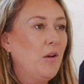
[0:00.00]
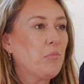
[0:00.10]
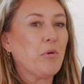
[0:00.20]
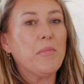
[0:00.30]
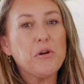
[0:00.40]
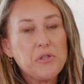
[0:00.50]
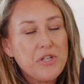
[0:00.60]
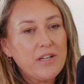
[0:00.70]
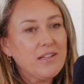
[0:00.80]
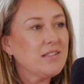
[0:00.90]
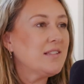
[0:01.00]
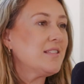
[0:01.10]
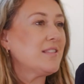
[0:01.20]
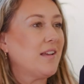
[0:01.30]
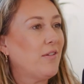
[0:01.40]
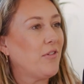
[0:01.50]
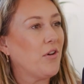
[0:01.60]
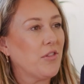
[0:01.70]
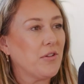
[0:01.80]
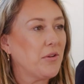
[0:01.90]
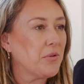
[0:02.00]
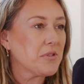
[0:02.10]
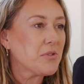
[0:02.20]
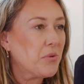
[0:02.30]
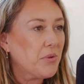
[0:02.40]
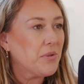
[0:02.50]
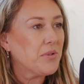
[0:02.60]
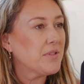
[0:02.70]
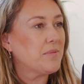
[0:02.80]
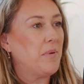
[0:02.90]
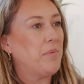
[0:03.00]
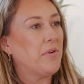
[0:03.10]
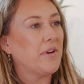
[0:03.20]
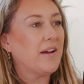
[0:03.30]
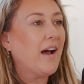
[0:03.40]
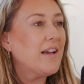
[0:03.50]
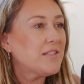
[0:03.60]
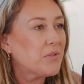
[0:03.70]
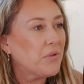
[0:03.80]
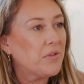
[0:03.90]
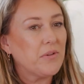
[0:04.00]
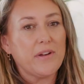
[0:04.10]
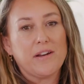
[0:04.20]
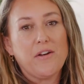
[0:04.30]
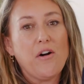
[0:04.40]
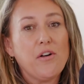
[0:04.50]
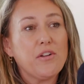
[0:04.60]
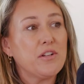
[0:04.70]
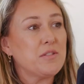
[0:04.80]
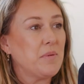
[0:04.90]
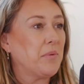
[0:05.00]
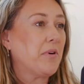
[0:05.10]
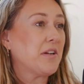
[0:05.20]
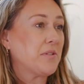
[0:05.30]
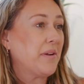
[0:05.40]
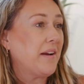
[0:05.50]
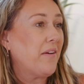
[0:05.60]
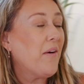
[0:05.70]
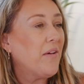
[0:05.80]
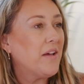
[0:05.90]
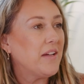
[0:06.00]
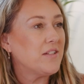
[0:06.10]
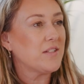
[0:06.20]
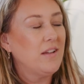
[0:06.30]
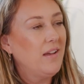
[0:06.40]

promotions of all the local schools, people going to high school, going into college, people graduating college.